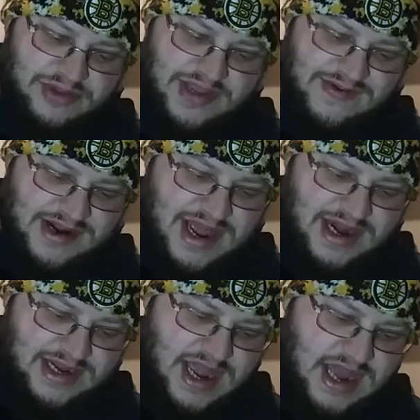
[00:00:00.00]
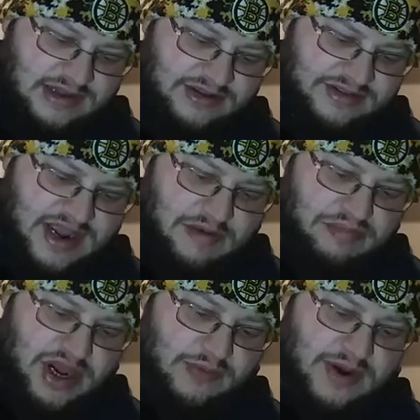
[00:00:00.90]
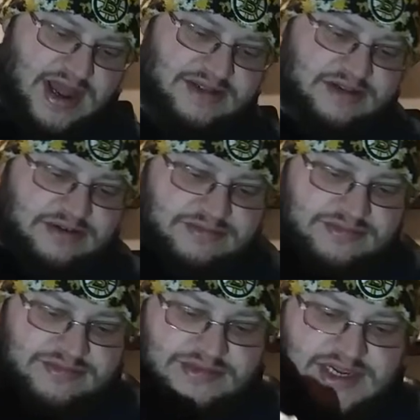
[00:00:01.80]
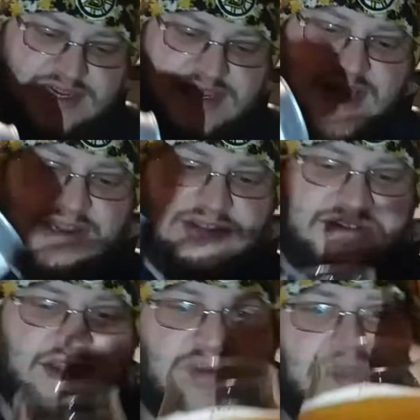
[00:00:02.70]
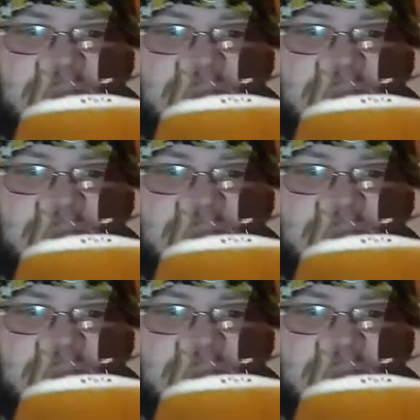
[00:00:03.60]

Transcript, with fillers: Believe it or not, it kind of looks like a Budweiser it kind of looks like a